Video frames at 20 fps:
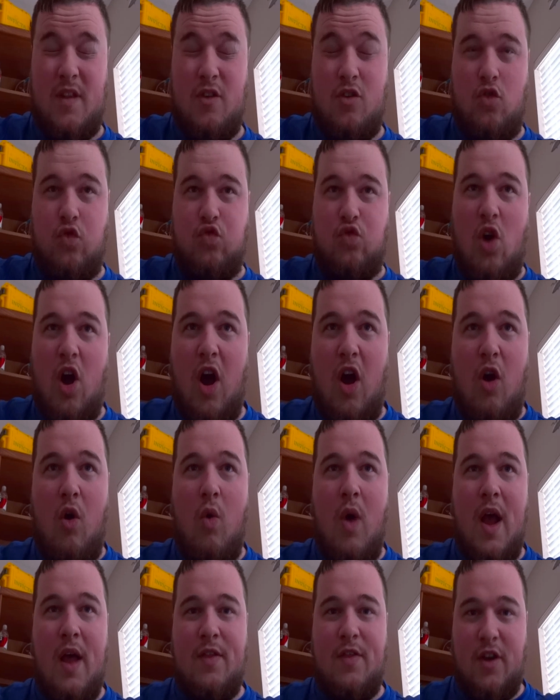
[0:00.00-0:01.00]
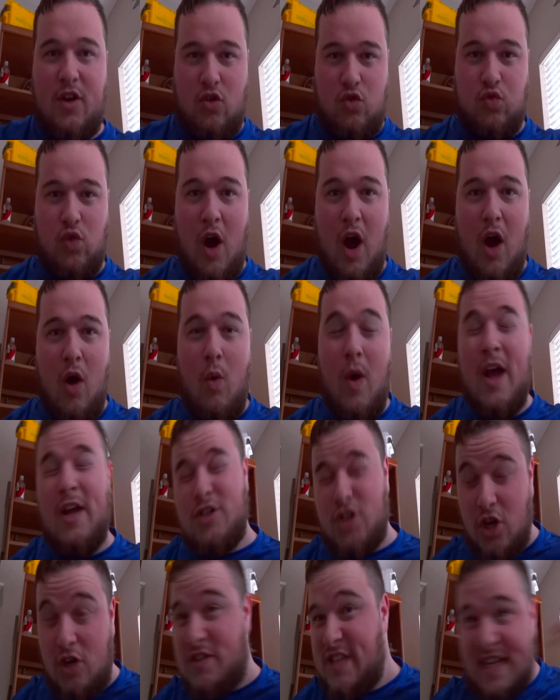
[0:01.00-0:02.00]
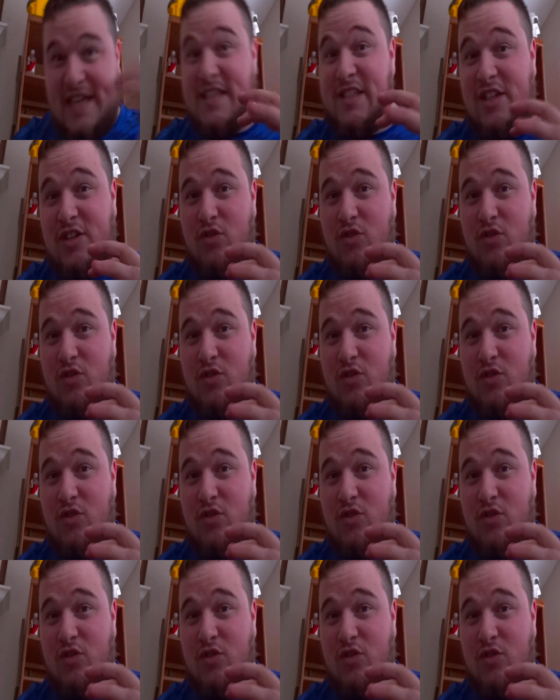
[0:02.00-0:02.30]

Crow, the Qrow turns into